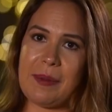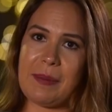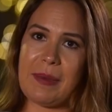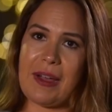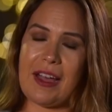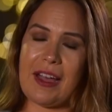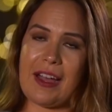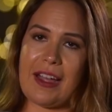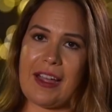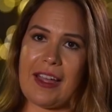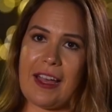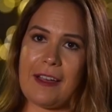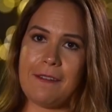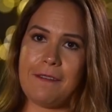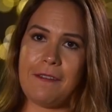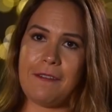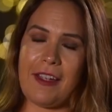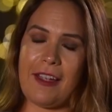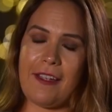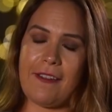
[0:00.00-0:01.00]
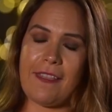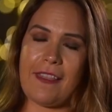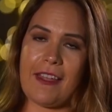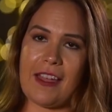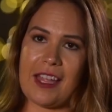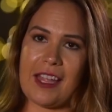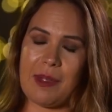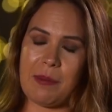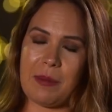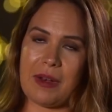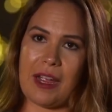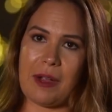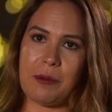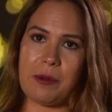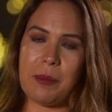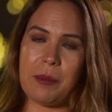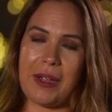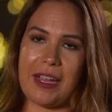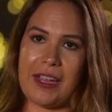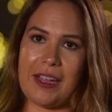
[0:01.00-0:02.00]
appropriate responses to having
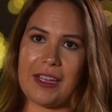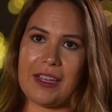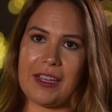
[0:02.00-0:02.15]
such a